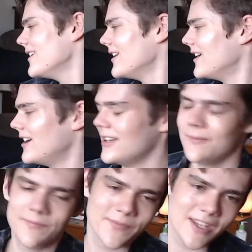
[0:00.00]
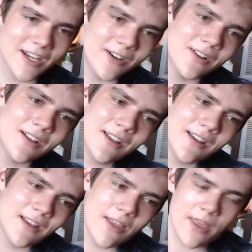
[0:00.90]
you know,
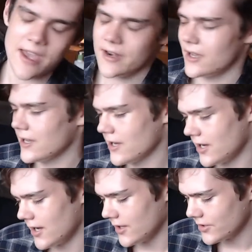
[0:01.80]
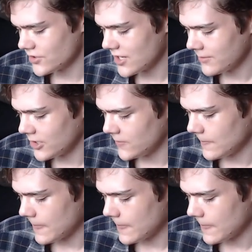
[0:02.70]
then I got on the treadmill.